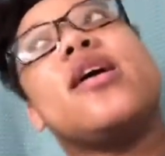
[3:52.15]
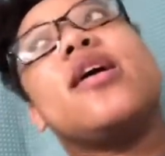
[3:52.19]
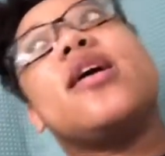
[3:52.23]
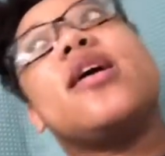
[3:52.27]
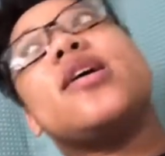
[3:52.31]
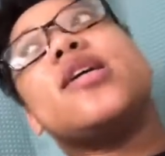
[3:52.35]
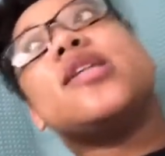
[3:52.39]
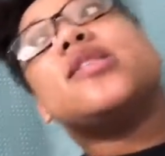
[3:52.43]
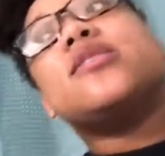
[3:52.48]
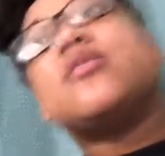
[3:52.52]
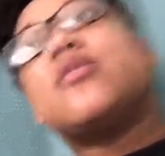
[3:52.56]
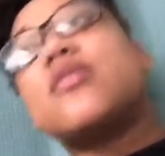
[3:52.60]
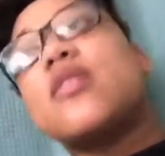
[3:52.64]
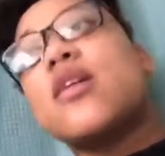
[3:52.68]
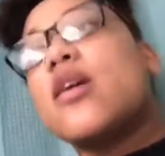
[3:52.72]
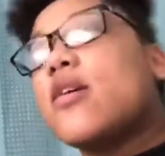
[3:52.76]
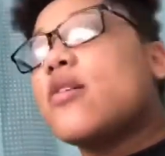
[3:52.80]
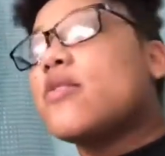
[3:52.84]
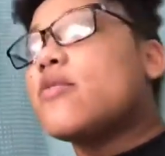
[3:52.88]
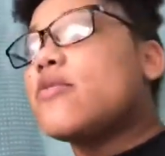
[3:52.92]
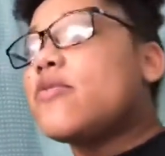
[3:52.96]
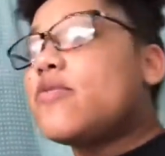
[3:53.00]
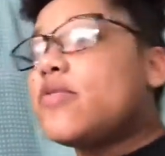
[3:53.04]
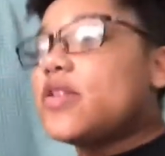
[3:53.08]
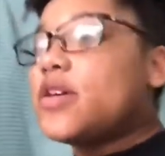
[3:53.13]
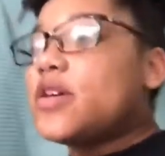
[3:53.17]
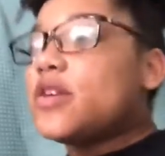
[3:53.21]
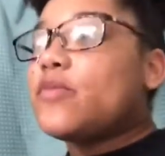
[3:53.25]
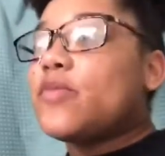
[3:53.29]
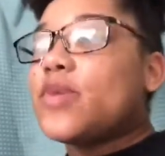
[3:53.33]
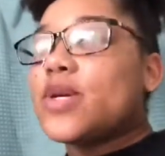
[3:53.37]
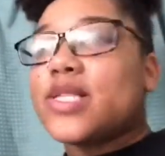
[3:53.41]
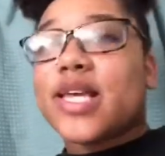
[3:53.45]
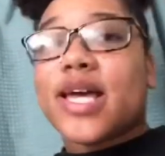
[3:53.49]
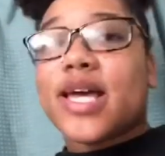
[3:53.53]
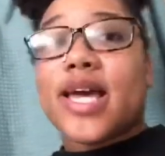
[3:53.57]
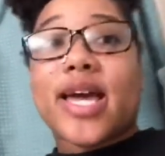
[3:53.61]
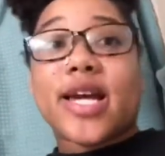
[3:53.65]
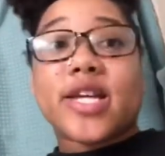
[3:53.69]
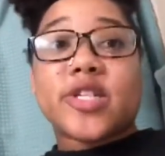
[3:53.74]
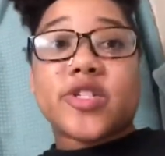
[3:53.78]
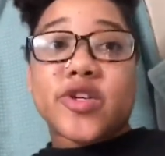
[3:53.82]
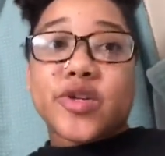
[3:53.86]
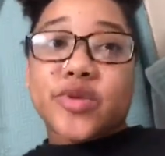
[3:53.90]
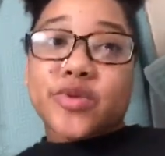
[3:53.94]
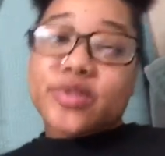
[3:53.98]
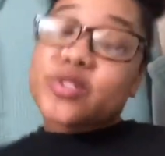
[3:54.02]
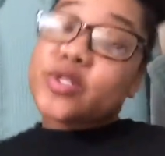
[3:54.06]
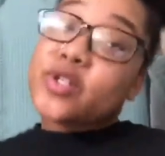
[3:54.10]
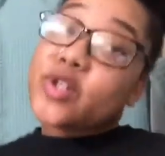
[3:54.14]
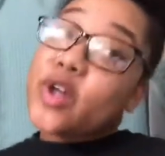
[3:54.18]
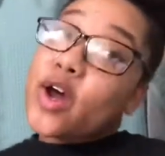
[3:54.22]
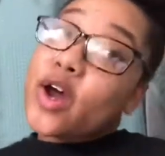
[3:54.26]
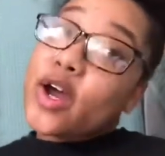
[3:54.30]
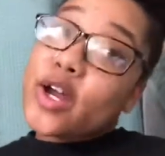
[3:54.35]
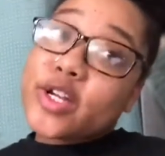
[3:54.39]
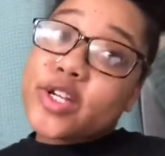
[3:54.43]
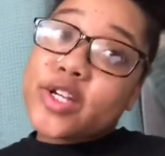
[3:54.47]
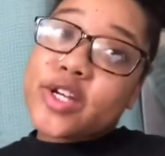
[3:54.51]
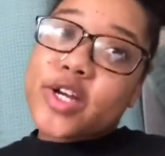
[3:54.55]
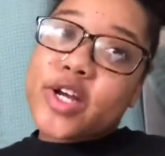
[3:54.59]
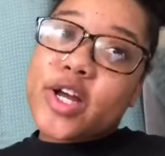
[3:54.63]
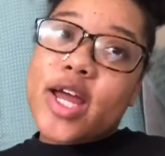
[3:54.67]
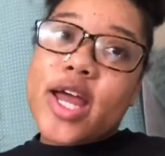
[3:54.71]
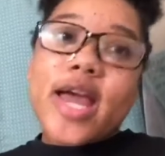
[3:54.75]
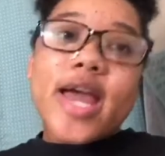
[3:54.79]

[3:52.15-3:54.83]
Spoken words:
and stuff once I actually go to the doctor.